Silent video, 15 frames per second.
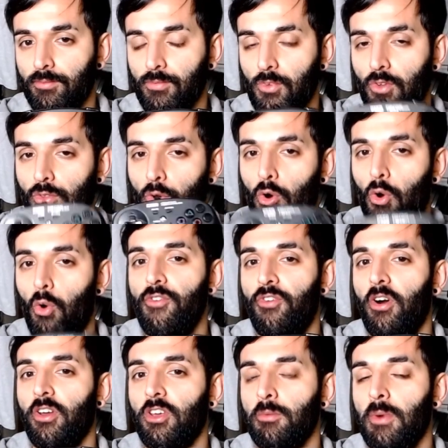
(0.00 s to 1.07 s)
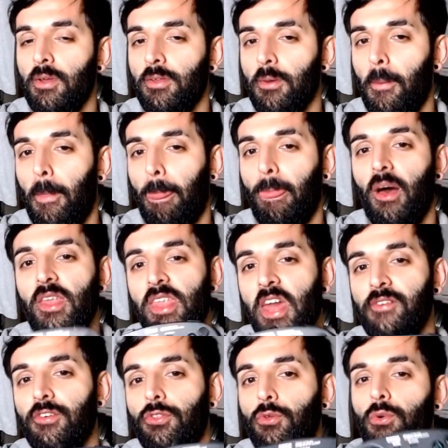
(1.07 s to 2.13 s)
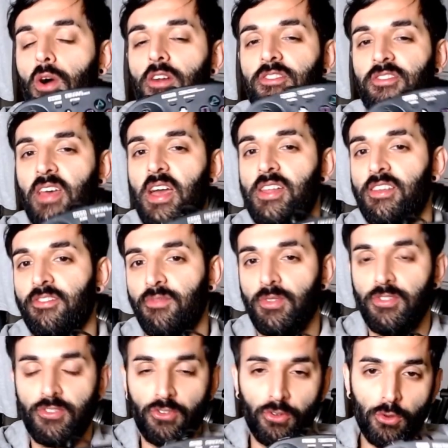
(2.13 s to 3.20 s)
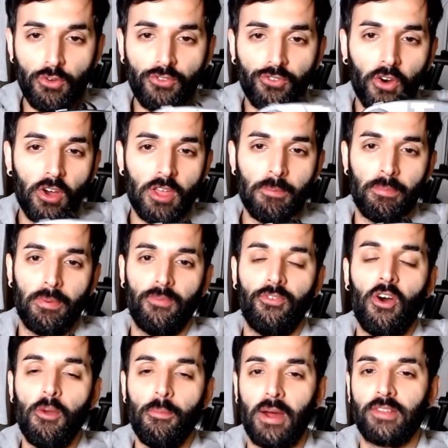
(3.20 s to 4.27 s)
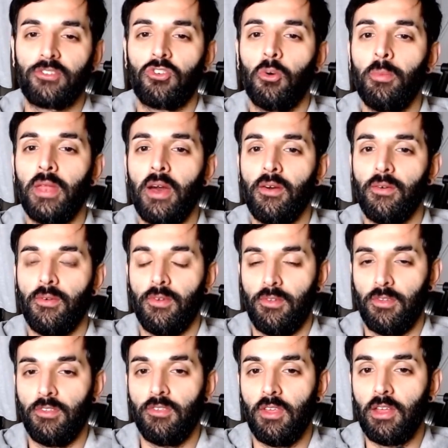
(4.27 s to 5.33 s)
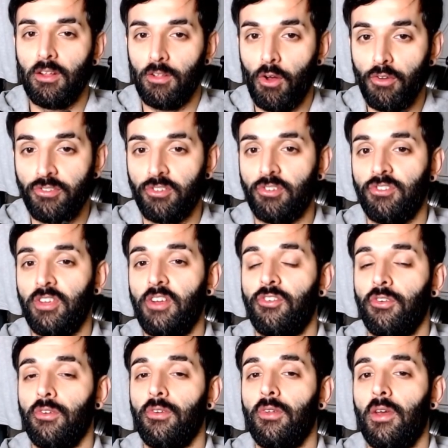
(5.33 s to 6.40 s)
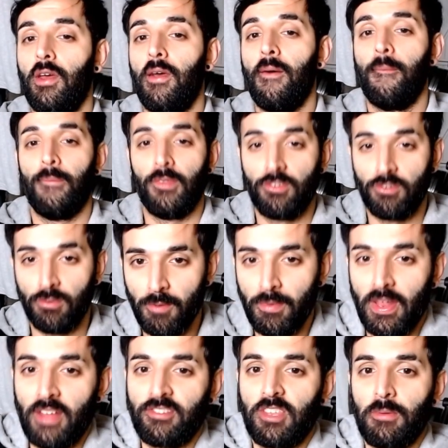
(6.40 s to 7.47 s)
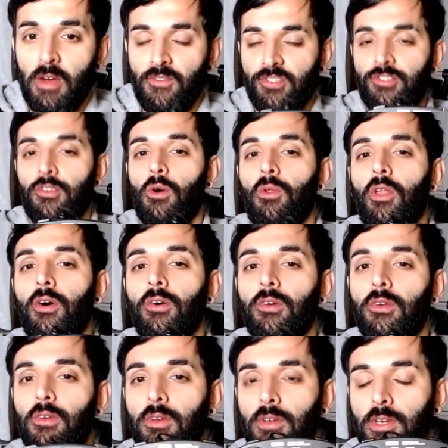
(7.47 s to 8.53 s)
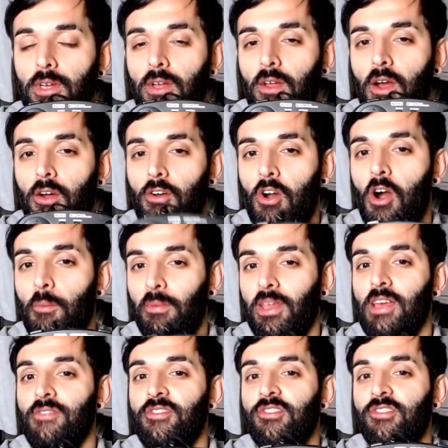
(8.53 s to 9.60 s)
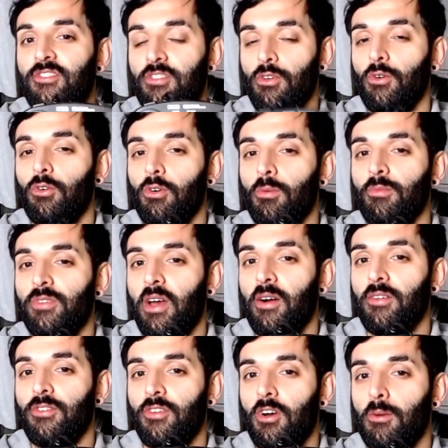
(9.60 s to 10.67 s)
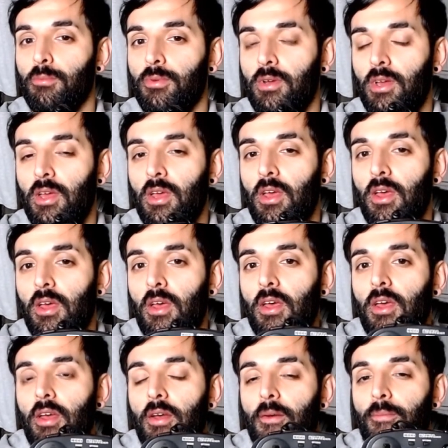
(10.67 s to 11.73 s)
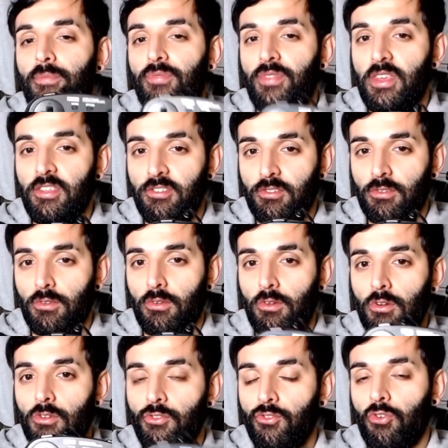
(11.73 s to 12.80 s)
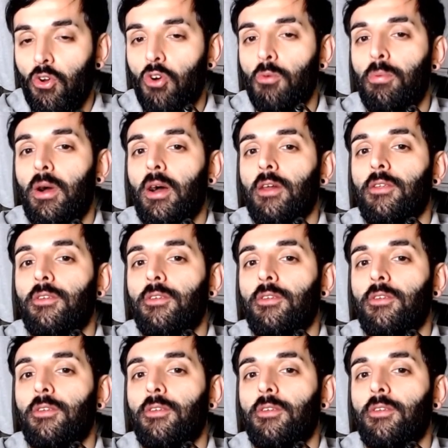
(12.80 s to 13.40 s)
the Hori Fighting Commander. I never thought I'd say this, with two fight pads coming out in close succession, something I've been asking about for so long, I can't believe this still comes out on top. This control pad,